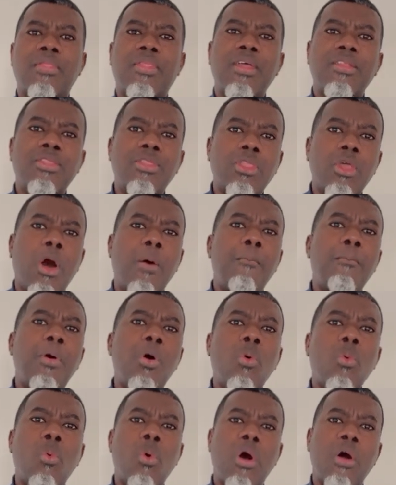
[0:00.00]
the
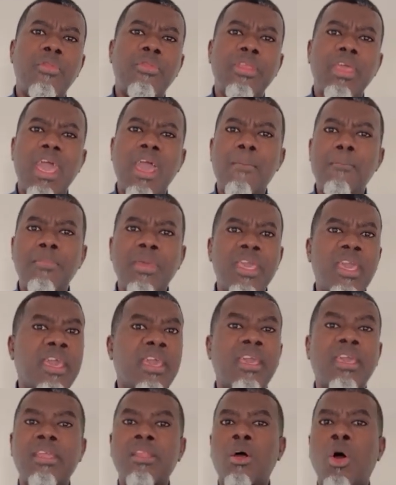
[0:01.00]
number one
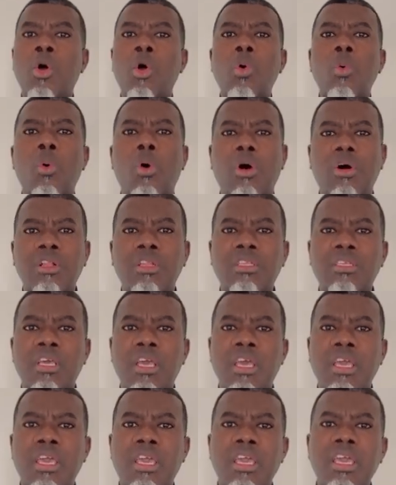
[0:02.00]
MBA in the whole world
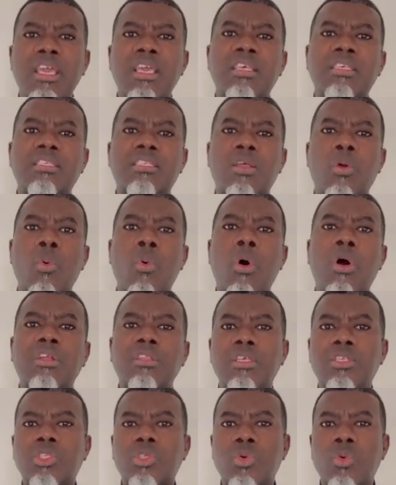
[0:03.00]
is the
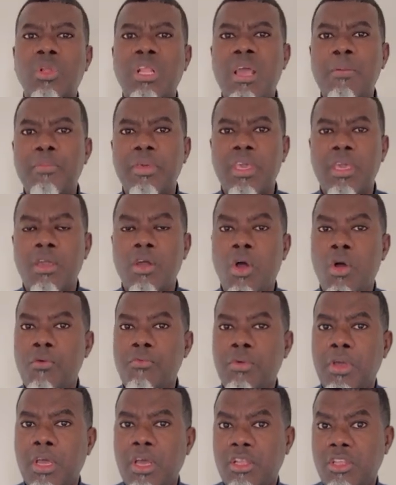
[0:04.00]
Wharton School MBA
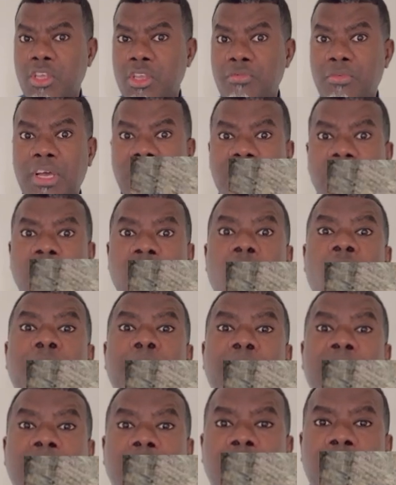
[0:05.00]
of the University
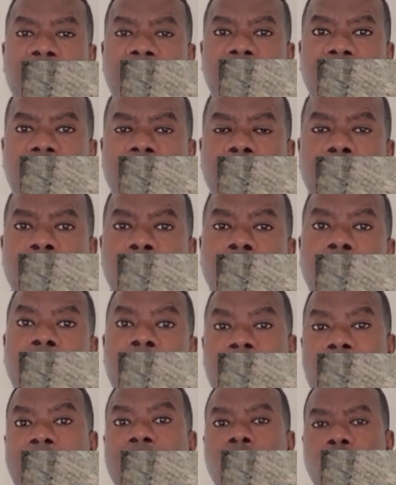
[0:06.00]
of Pennsylvania.
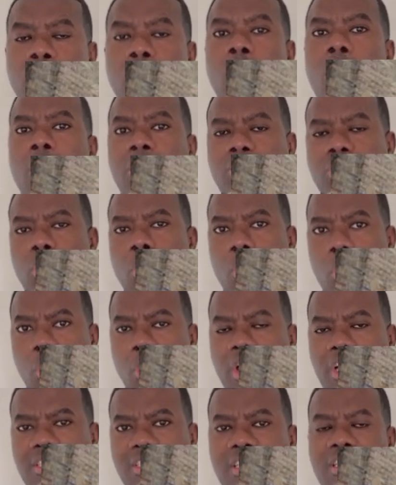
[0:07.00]
And you know also,
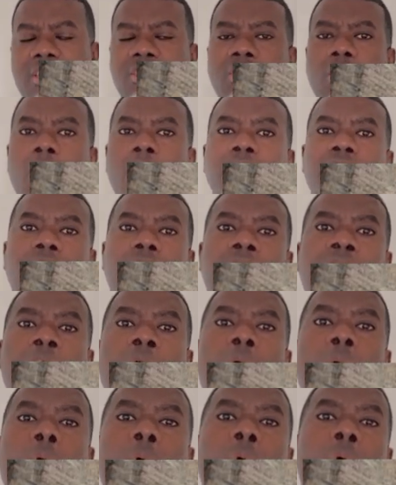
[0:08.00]
Wharton is also the
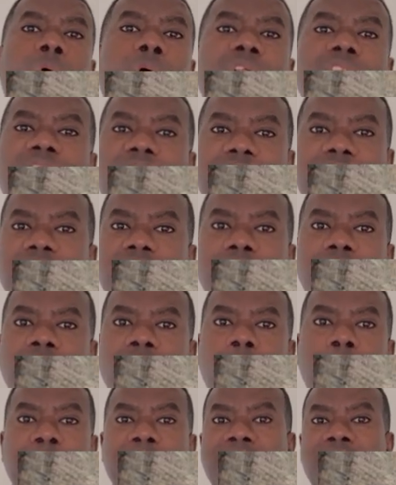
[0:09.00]
oldest
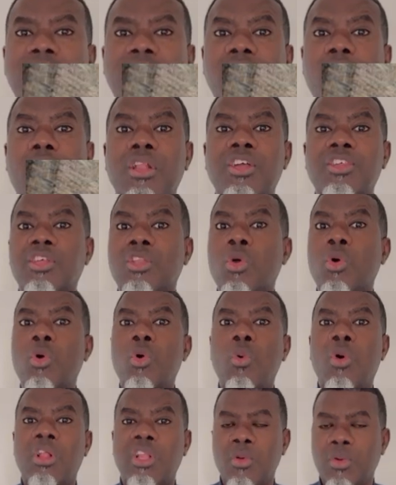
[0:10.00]
business college in the
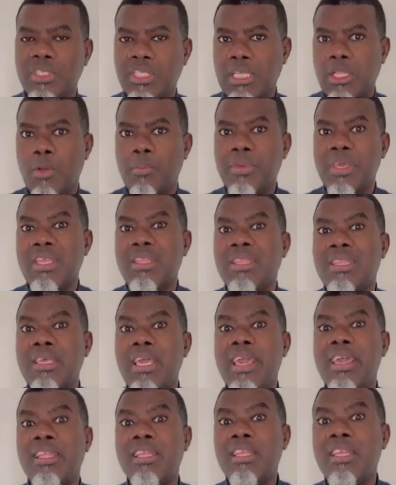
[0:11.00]
whole world. It was set up in
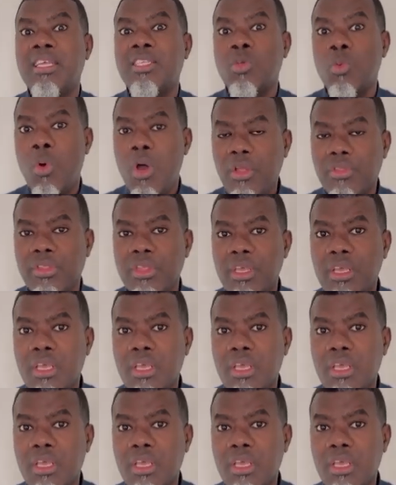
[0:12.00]
1881.